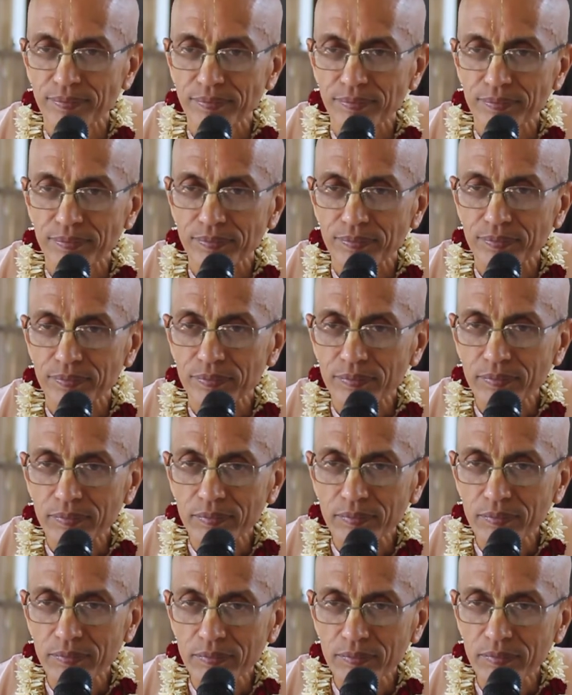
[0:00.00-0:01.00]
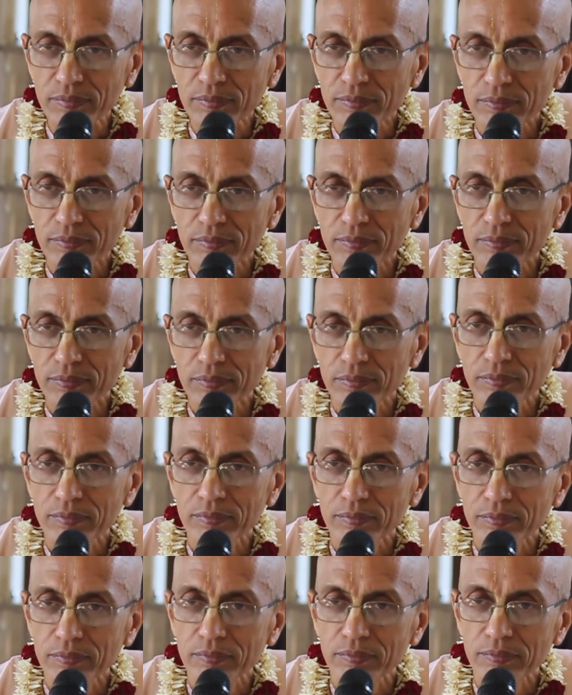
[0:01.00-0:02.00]

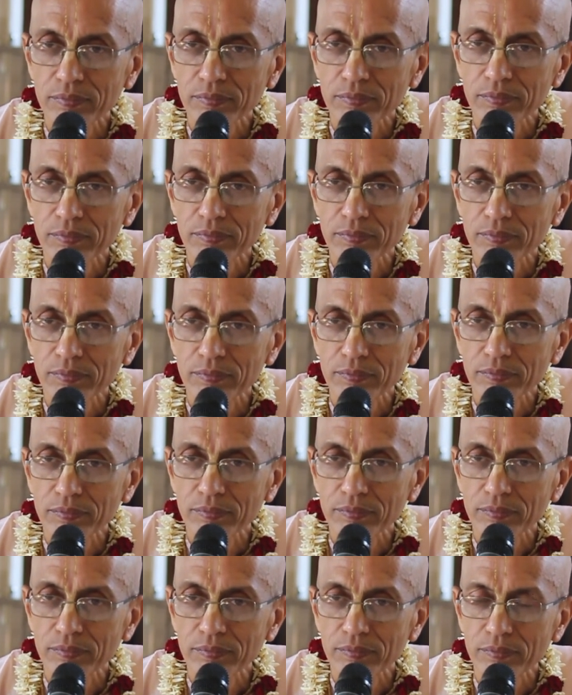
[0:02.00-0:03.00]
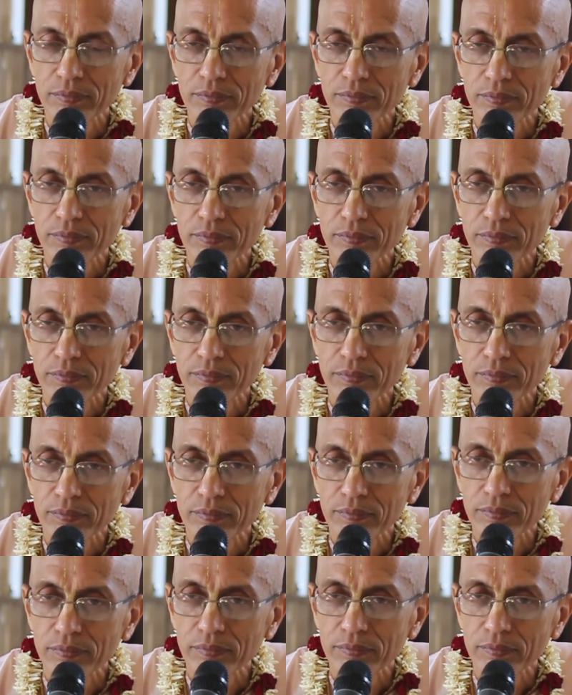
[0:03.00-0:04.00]

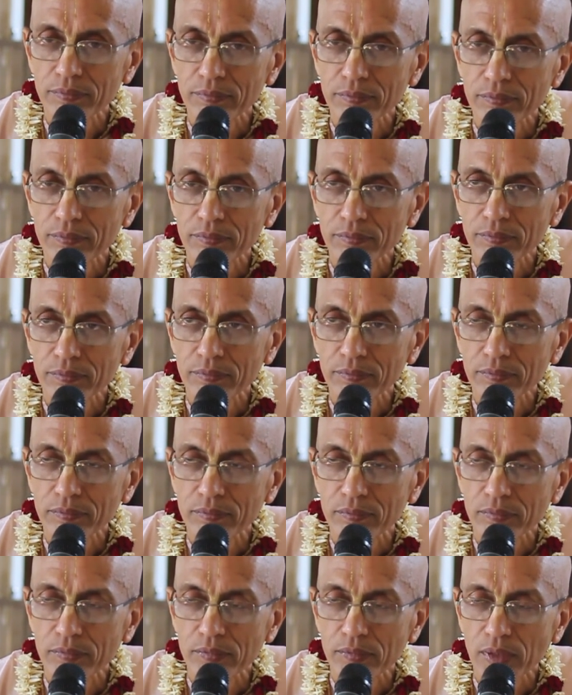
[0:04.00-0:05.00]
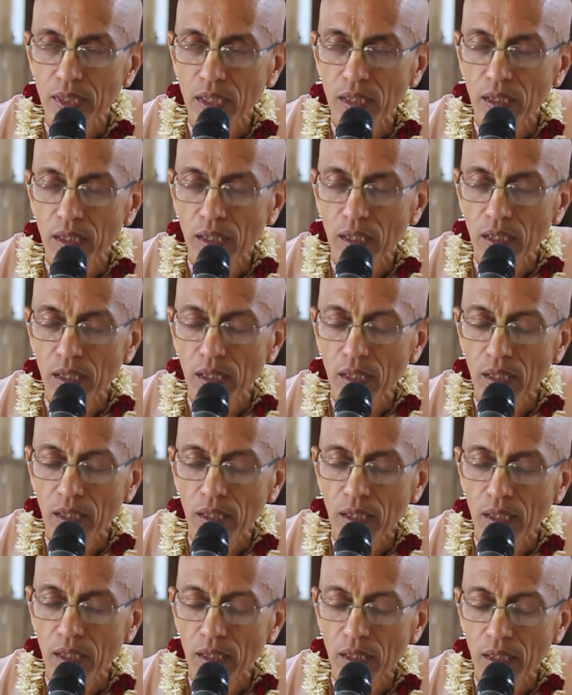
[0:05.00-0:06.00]

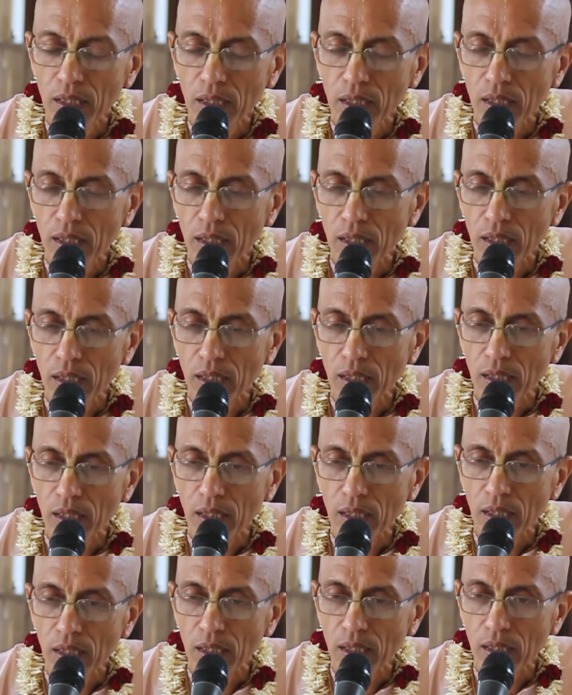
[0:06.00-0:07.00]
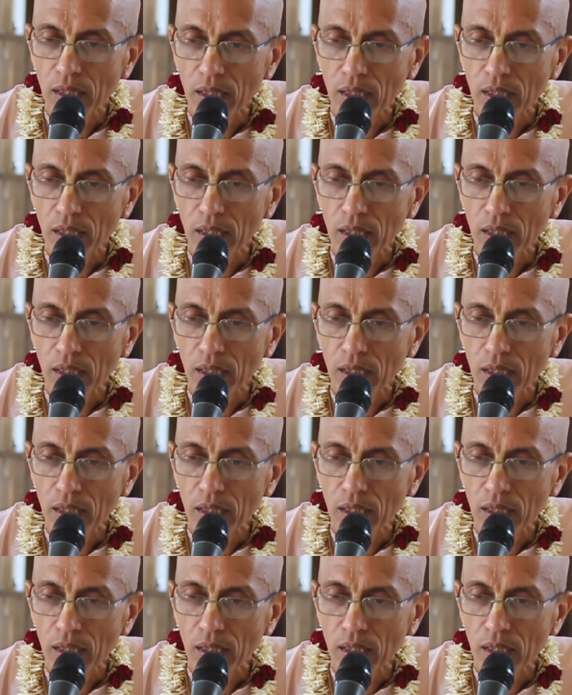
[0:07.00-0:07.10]
(silence)